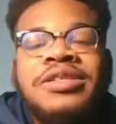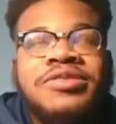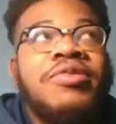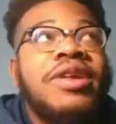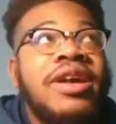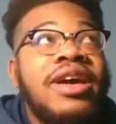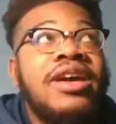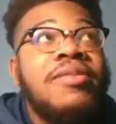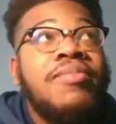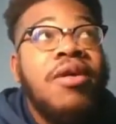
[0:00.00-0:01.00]
Square
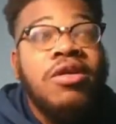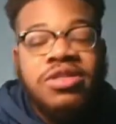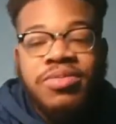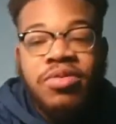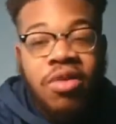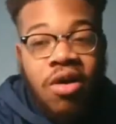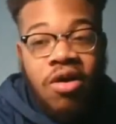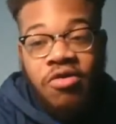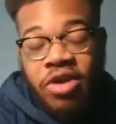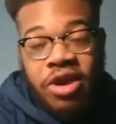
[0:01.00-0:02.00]
A Impossible
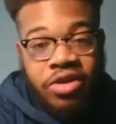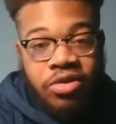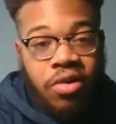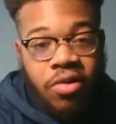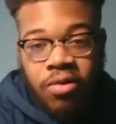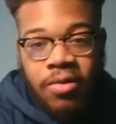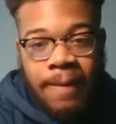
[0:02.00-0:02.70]
Long Range Goal.